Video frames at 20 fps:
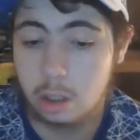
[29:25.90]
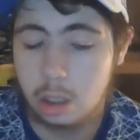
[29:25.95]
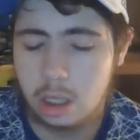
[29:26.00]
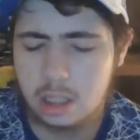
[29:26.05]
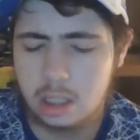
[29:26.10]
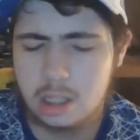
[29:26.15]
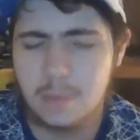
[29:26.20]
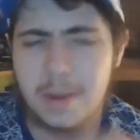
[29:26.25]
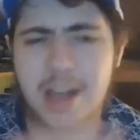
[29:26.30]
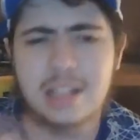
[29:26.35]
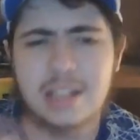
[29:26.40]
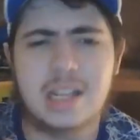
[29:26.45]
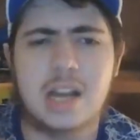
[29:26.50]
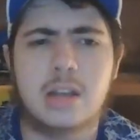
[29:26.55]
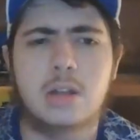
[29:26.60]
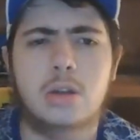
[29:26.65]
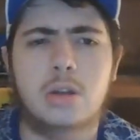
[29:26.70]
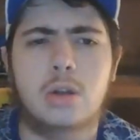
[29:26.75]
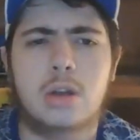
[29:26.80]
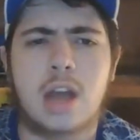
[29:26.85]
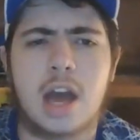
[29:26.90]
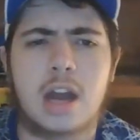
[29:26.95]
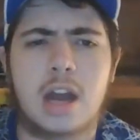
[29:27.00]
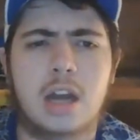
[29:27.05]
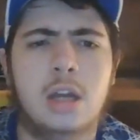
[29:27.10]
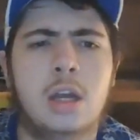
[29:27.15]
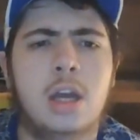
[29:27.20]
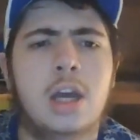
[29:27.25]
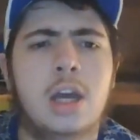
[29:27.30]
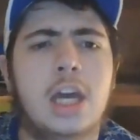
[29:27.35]
It depends how you look at
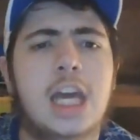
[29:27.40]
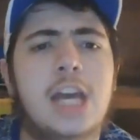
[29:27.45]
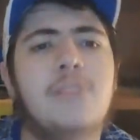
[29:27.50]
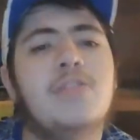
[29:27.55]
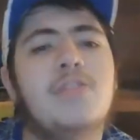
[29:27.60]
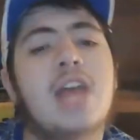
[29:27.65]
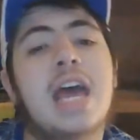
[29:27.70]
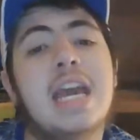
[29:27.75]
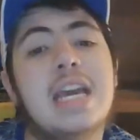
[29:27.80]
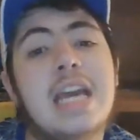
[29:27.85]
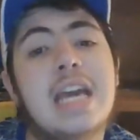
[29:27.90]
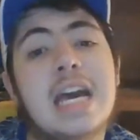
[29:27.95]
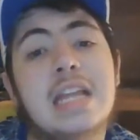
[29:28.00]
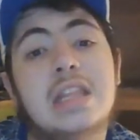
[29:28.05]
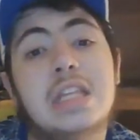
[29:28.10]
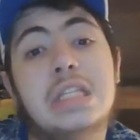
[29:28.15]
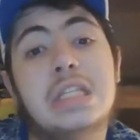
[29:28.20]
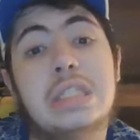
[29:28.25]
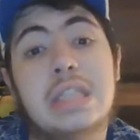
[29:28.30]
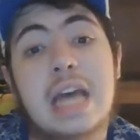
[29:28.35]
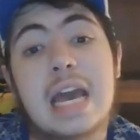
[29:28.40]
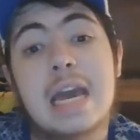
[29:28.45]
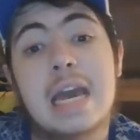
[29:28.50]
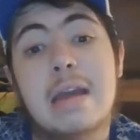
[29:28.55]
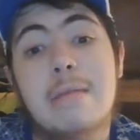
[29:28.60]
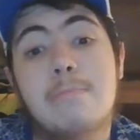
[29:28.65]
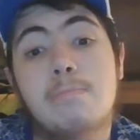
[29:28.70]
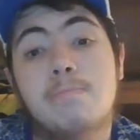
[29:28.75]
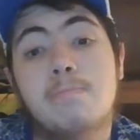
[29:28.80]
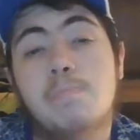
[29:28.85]
it. If they get the
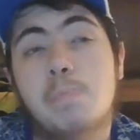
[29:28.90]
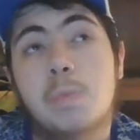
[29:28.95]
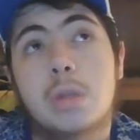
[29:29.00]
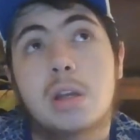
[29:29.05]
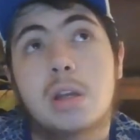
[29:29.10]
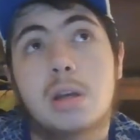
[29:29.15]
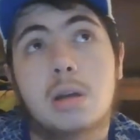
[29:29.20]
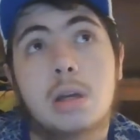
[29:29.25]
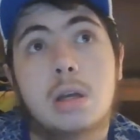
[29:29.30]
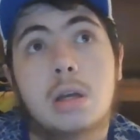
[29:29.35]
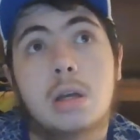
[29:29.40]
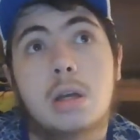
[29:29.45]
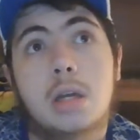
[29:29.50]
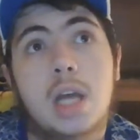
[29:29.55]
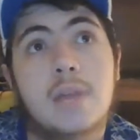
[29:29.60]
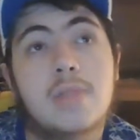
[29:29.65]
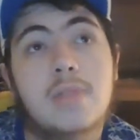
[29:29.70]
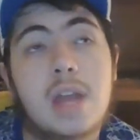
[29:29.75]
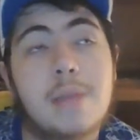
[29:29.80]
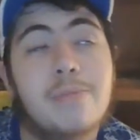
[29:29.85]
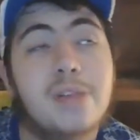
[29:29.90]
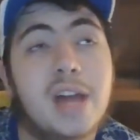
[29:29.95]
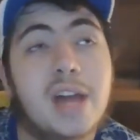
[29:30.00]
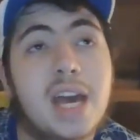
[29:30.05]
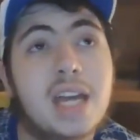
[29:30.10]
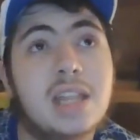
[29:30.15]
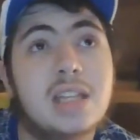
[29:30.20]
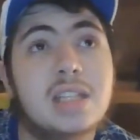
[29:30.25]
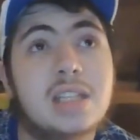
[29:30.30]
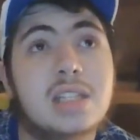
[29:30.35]
same, if they
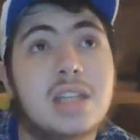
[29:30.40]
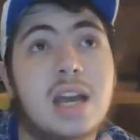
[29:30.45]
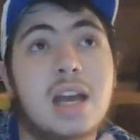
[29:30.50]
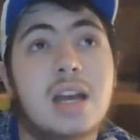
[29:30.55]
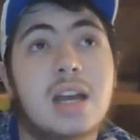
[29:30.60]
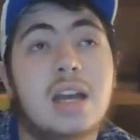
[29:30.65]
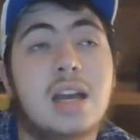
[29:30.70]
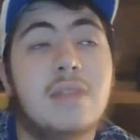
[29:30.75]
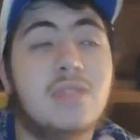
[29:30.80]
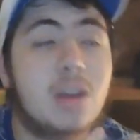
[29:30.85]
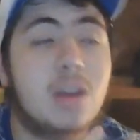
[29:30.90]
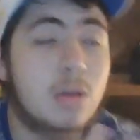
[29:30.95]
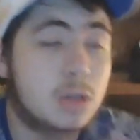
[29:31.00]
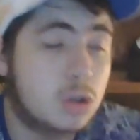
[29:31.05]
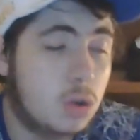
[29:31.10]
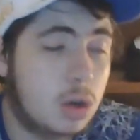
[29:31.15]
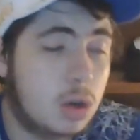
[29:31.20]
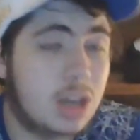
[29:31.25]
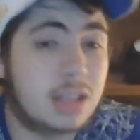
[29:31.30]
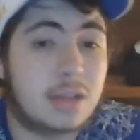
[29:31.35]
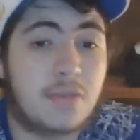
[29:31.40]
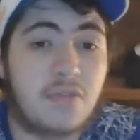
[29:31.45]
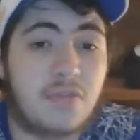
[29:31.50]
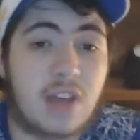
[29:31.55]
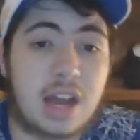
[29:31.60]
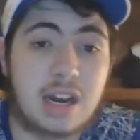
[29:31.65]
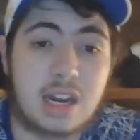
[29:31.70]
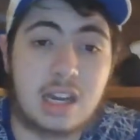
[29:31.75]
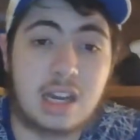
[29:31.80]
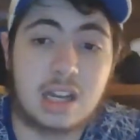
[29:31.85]
play the same, if they're as good at
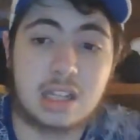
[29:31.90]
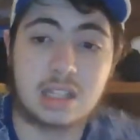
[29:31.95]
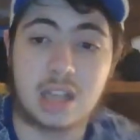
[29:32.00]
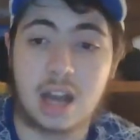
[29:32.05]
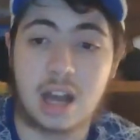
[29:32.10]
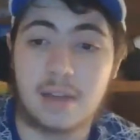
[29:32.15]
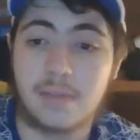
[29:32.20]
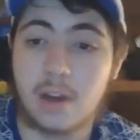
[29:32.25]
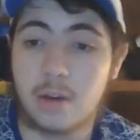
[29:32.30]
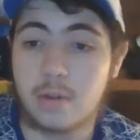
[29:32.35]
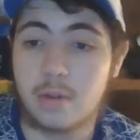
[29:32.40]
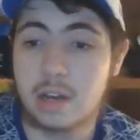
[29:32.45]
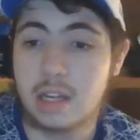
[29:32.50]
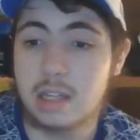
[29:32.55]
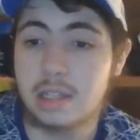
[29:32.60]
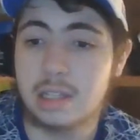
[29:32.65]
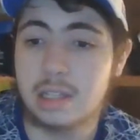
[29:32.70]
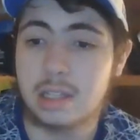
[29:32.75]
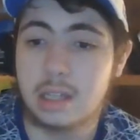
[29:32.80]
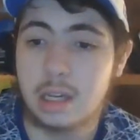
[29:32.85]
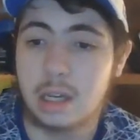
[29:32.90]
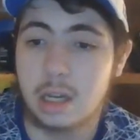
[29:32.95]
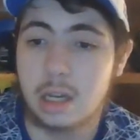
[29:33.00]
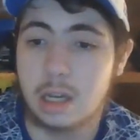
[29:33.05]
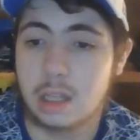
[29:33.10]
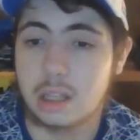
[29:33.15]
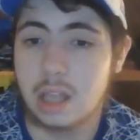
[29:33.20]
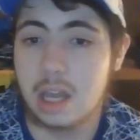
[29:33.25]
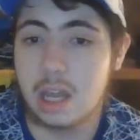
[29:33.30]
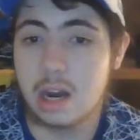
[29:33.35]
defending as Guffo is,
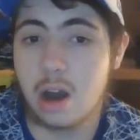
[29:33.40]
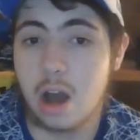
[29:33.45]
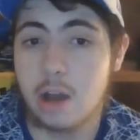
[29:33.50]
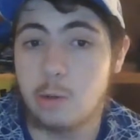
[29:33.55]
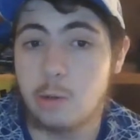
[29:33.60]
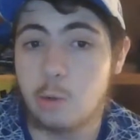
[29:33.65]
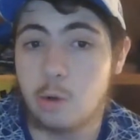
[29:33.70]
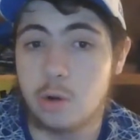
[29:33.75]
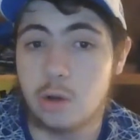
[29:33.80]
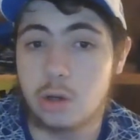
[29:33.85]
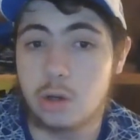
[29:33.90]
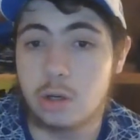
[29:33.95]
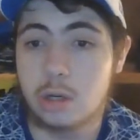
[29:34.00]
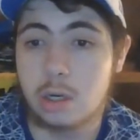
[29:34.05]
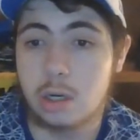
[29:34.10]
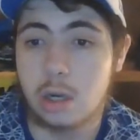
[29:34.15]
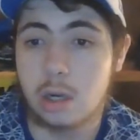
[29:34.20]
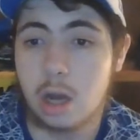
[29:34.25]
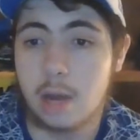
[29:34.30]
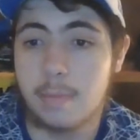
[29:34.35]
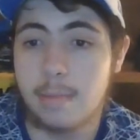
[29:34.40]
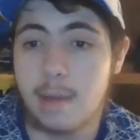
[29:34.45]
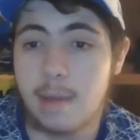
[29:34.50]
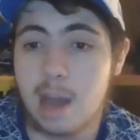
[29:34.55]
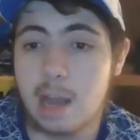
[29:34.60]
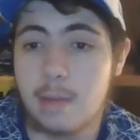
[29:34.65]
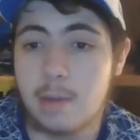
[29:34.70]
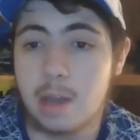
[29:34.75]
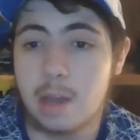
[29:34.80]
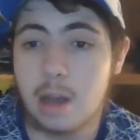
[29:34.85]
then I would.
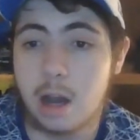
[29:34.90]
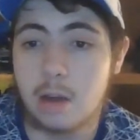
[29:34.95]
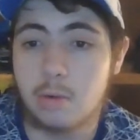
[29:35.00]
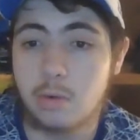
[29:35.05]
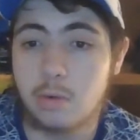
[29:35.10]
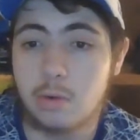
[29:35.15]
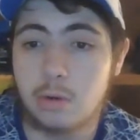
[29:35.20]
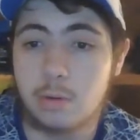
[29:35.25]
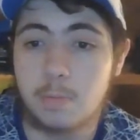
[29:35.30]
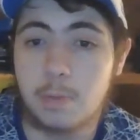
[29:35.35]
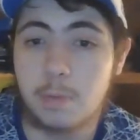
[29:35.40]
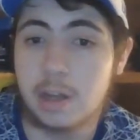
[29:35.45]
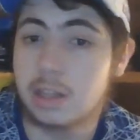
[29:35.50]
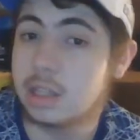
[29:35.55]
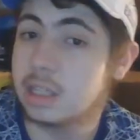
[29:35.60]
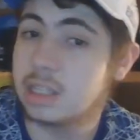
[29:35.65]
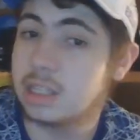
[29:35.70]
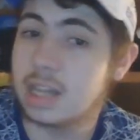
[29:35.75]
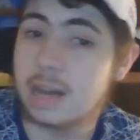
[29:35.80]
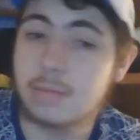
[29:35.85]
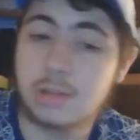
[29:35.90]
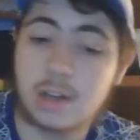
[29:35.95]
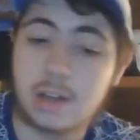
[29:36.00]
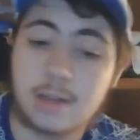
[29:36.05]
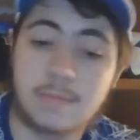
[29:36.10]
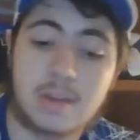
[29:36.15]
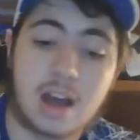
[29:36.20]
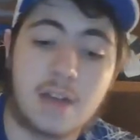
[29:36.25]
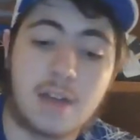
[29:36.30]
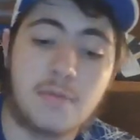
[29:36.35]
Maybe I would. But at the same
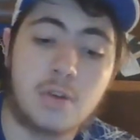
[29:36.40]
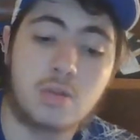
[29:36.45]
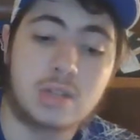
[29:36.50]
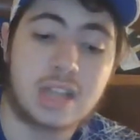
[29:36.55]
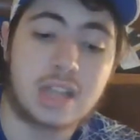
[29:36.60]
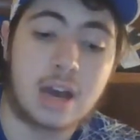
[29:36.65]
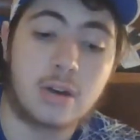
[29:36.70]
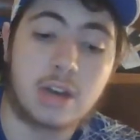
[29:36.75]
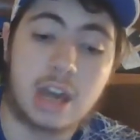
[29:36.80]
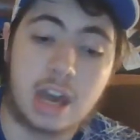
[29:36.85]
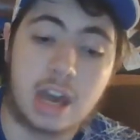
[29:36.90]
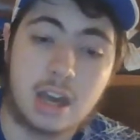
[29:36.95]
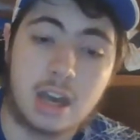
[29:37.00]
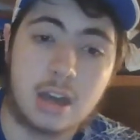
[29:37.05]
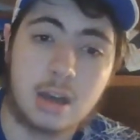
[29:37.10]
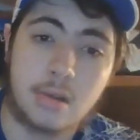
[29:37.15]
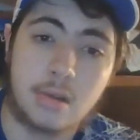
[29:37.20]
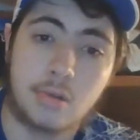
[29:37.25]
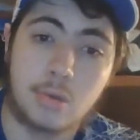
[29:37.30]
time, Guffo is our king.